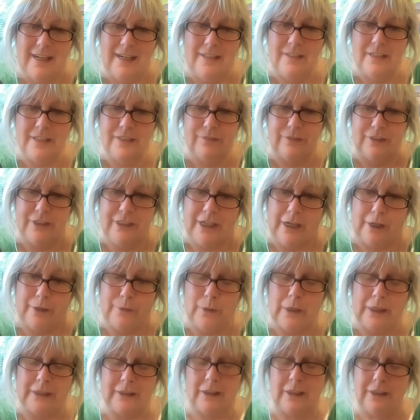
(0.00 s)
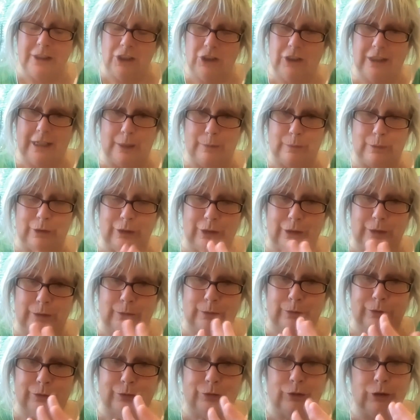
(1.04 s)
in this video, I'd like to share with you
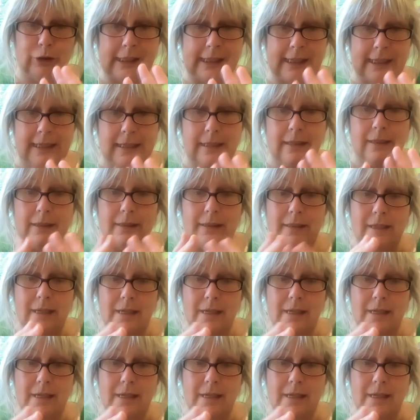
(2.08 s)
3